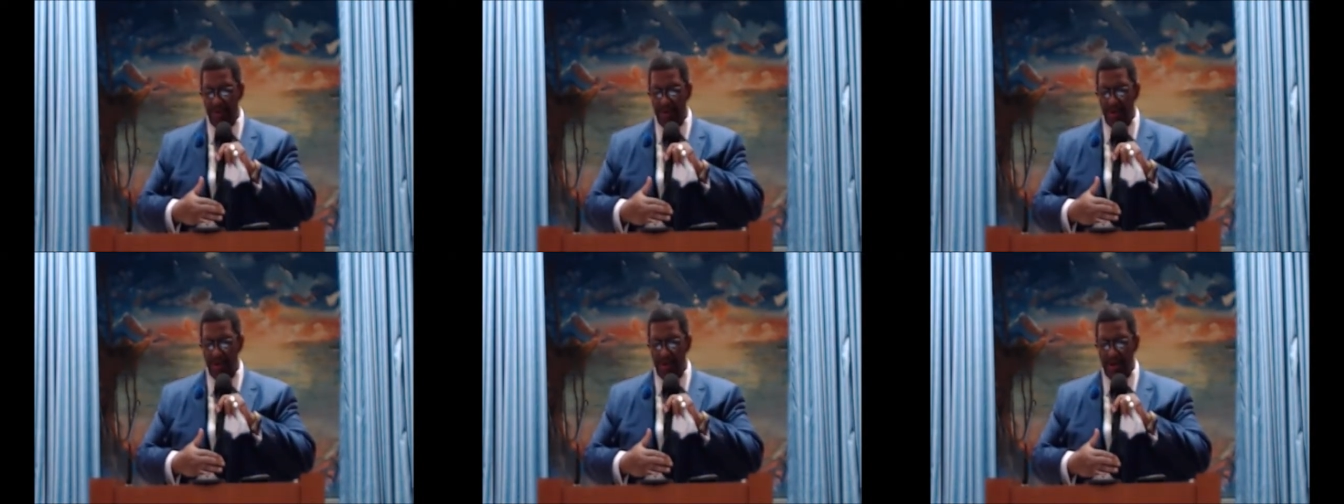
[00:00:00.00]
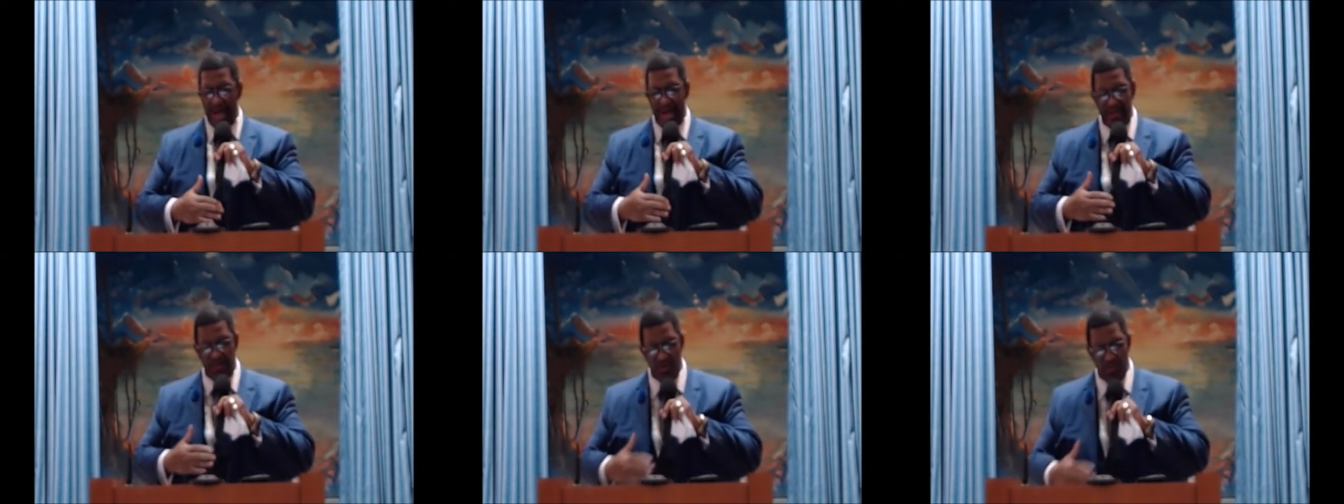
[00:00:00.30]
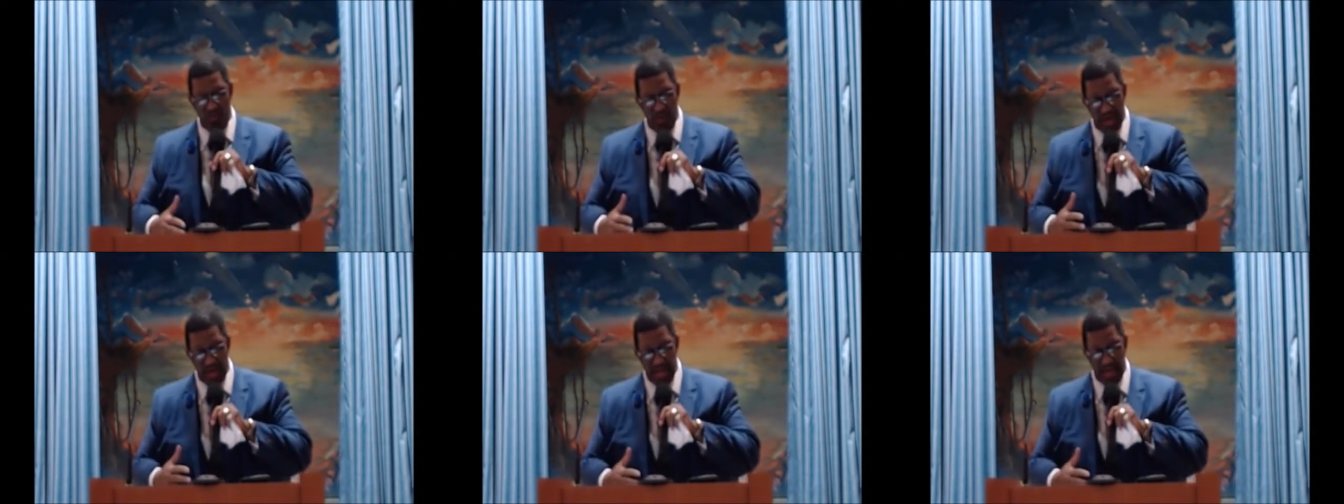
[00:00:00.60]
like the
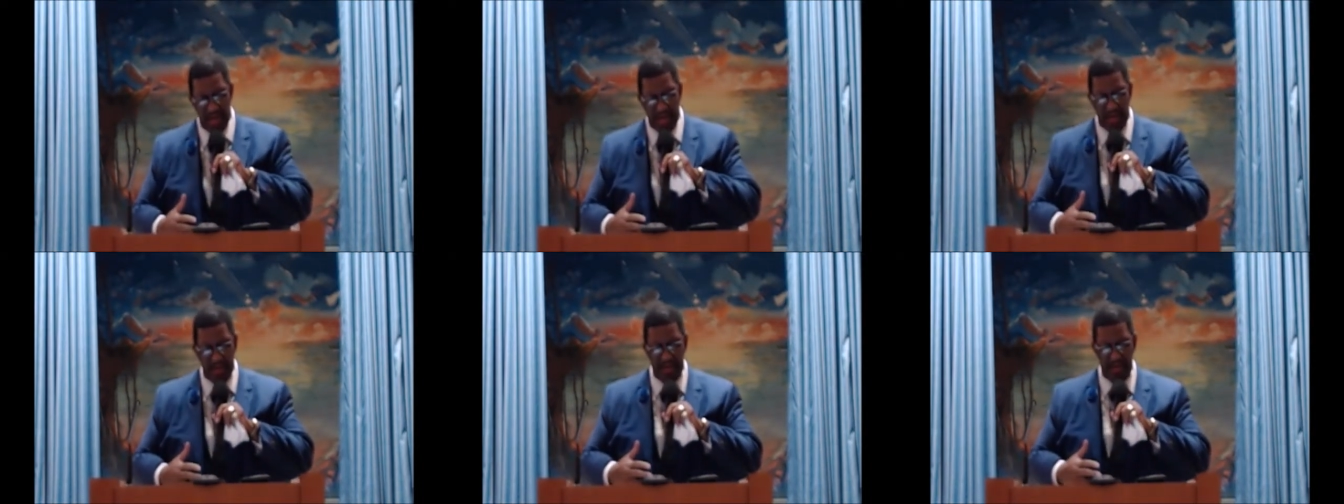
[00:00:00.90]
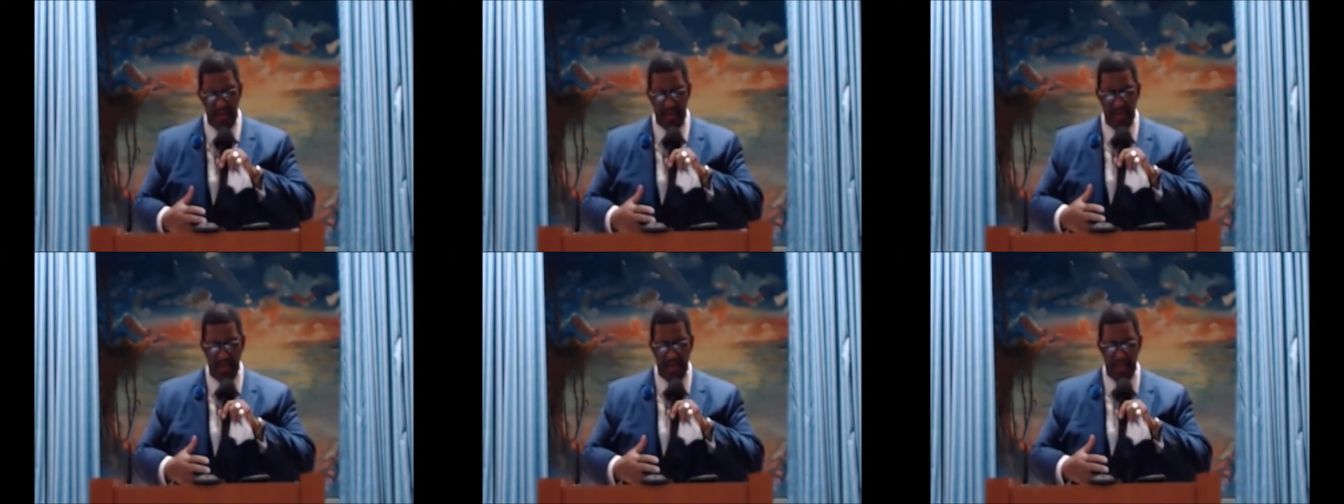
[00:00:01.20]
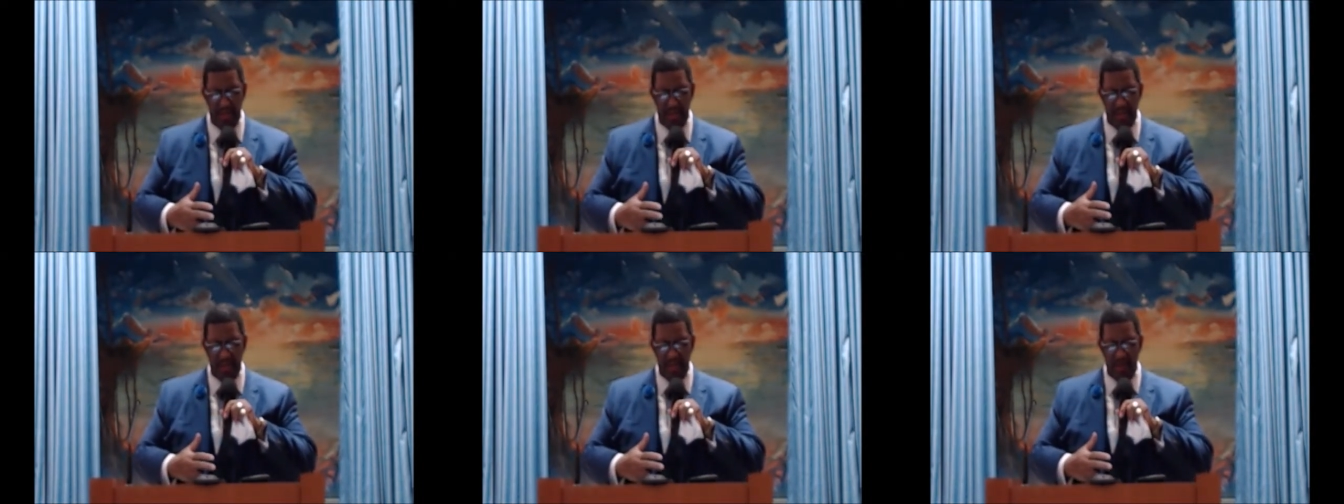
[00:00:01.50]
wind,
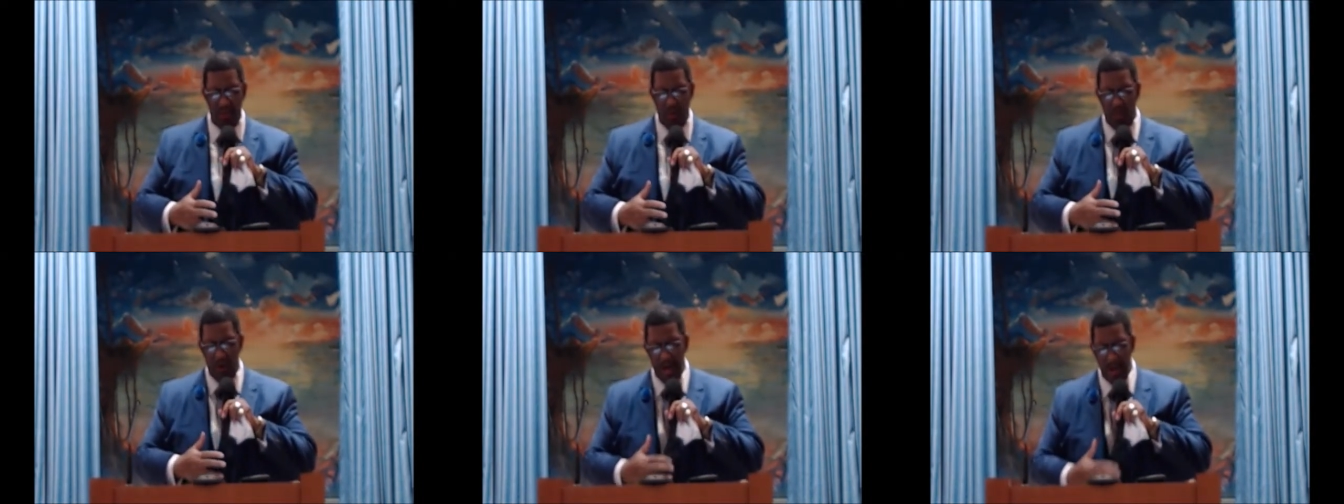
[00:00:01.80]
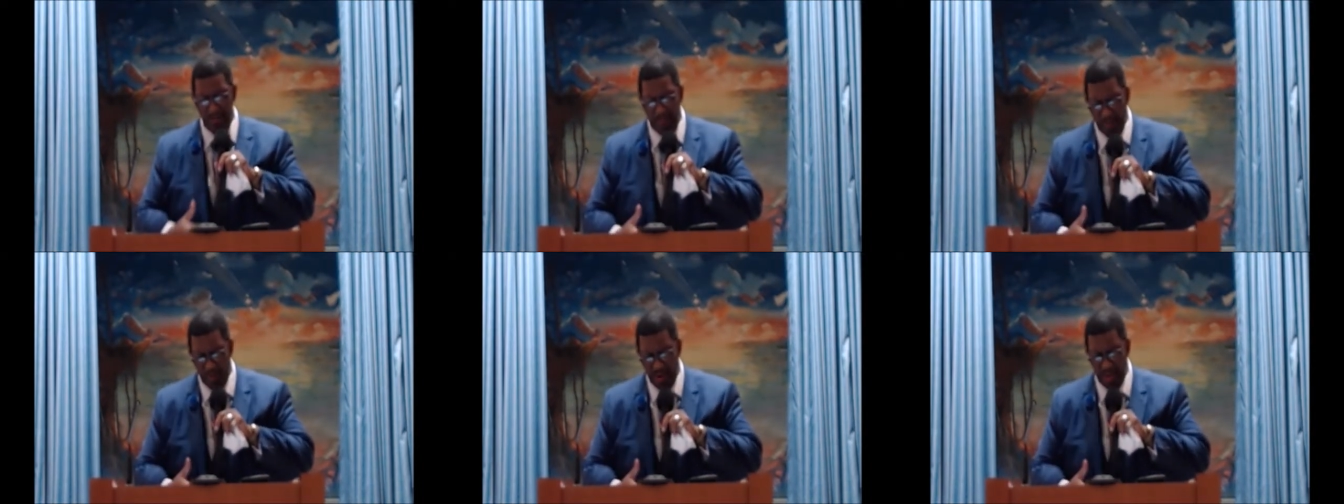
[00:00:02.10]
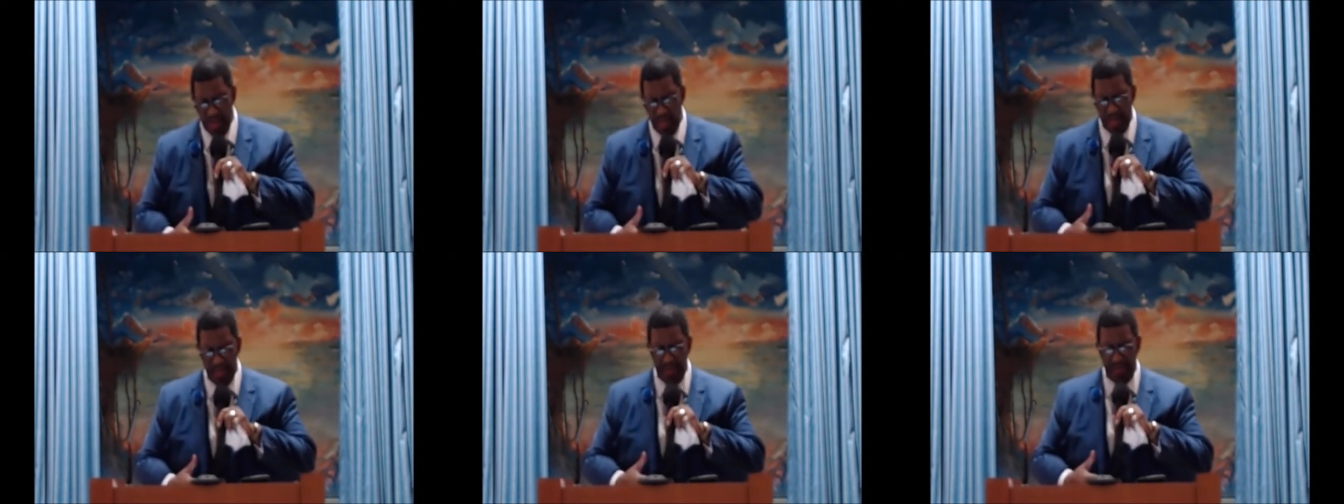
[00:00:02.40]
we
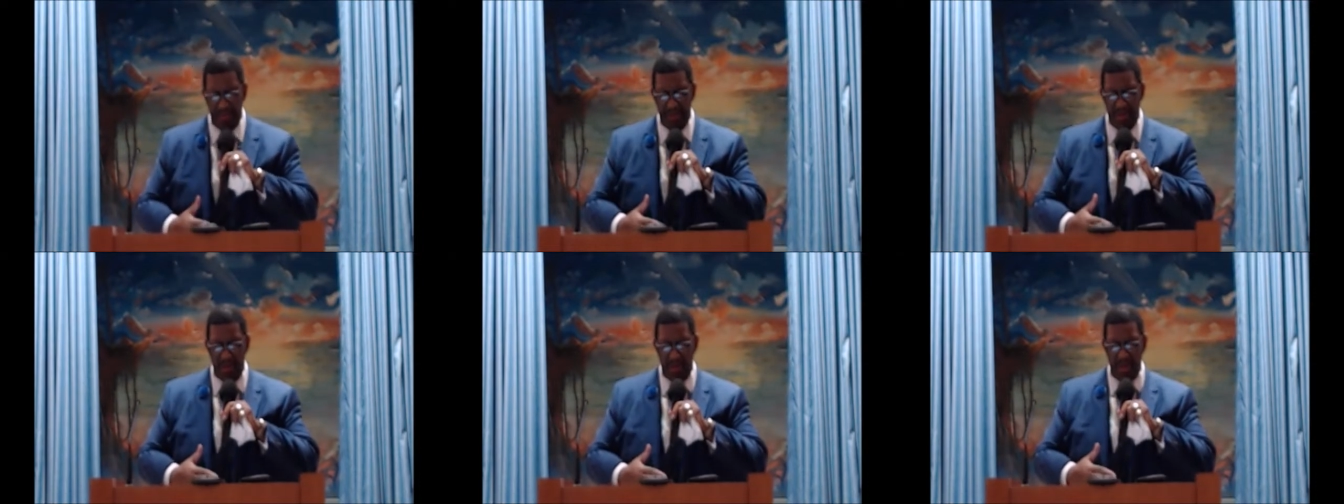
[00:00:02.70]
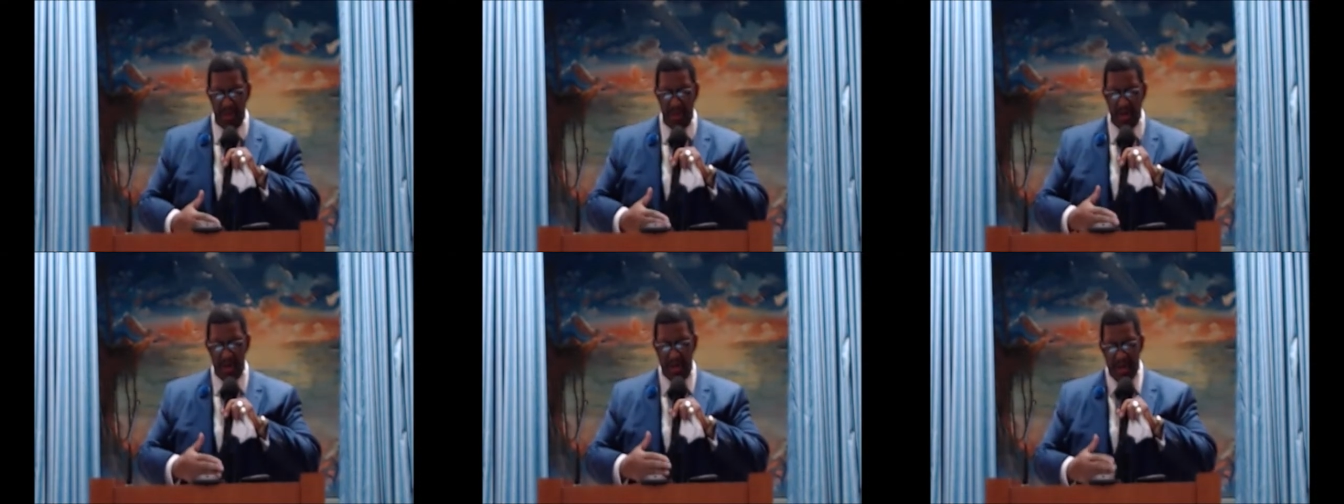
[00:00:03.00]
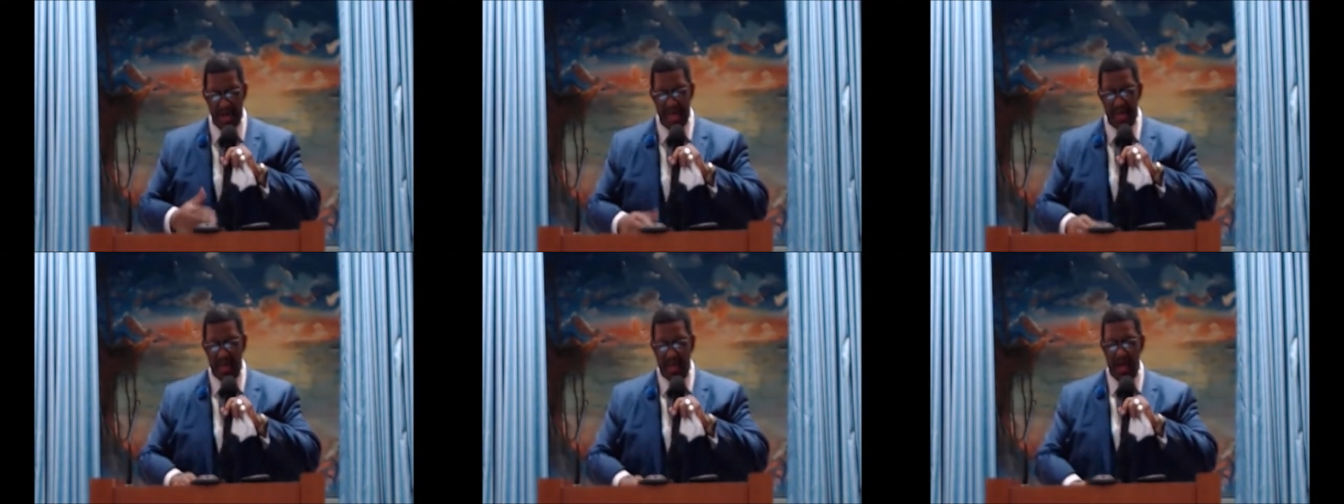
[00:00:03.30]
breathe
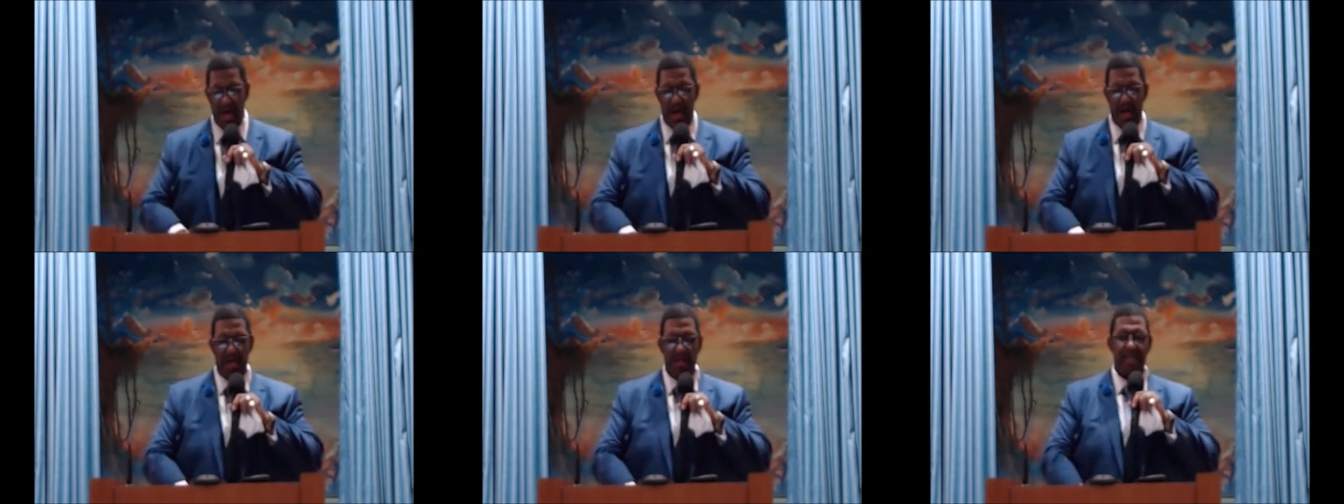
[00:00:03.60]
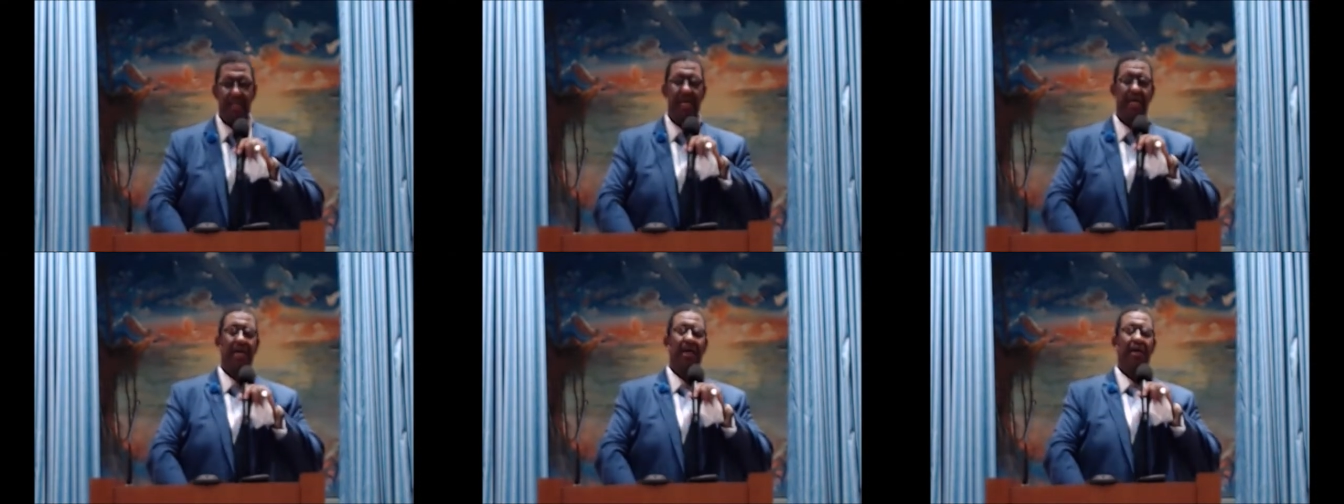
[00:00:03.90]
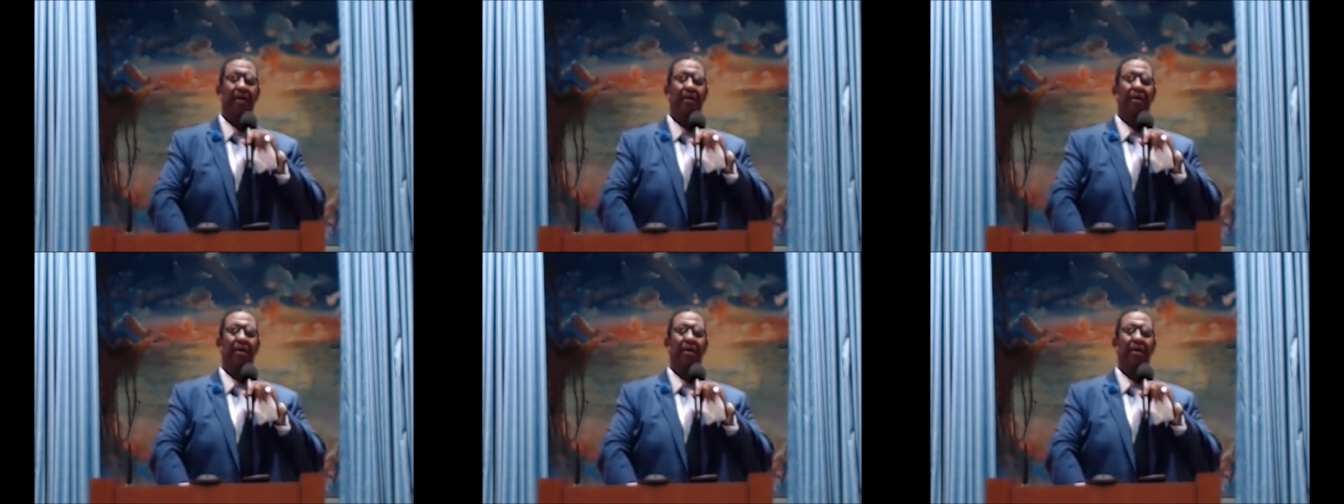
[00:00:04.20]
like God did.